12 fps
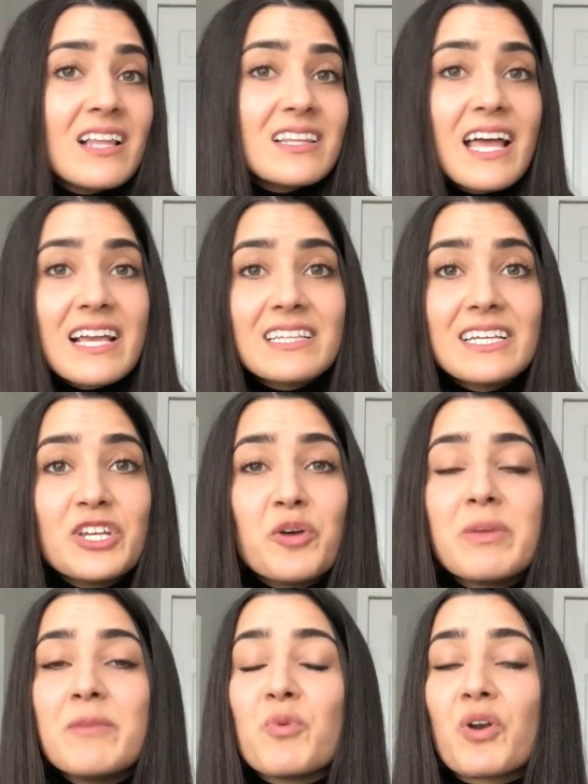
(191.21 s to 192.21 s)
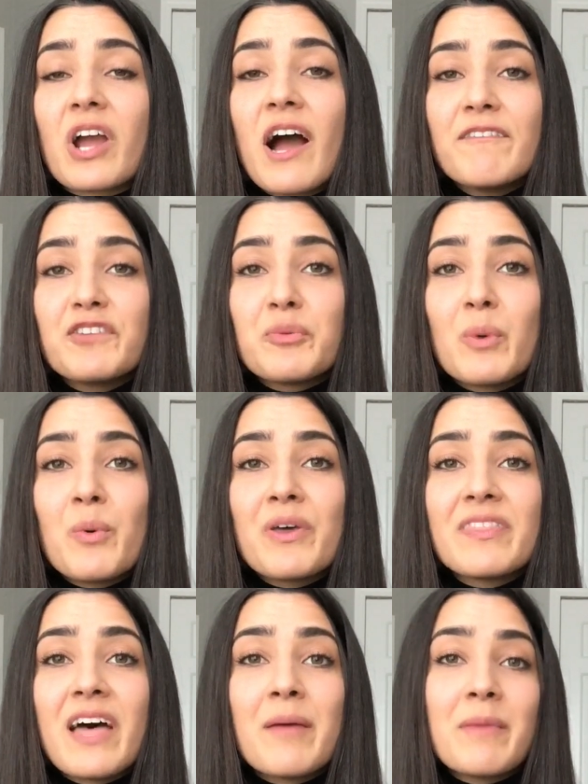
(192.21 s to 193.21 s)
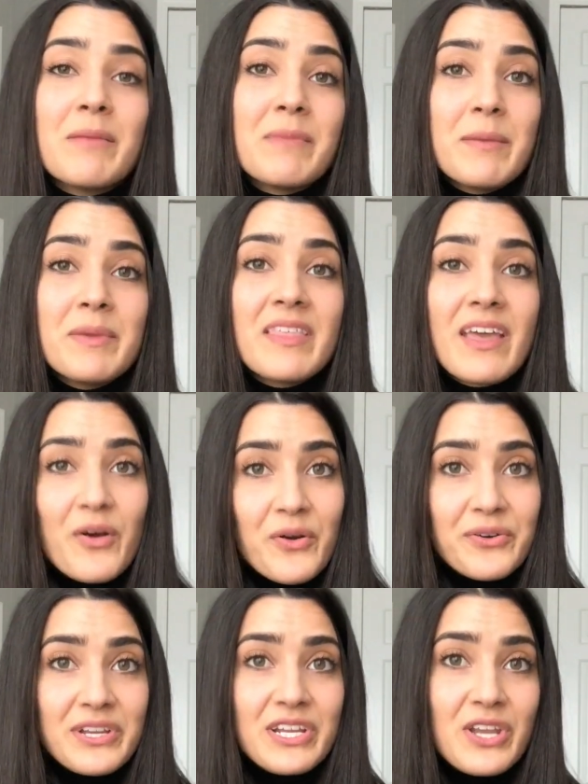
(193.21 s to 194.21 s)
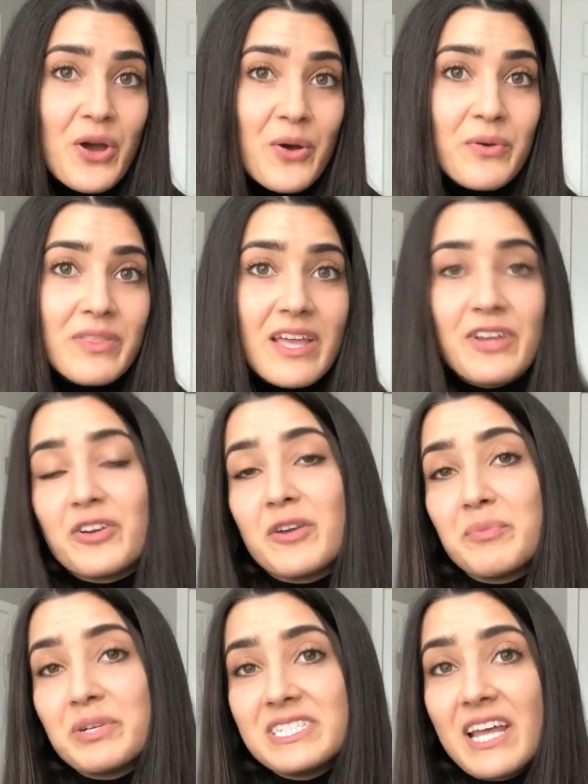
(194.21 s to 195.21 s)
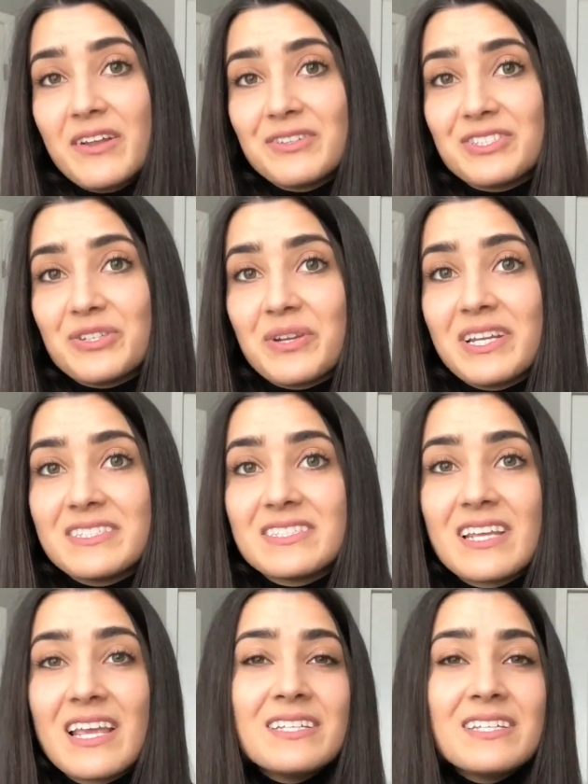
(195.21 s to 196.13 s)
Likely you'll be more comfortable with them, and maybe they already know that you're a pre-dental student.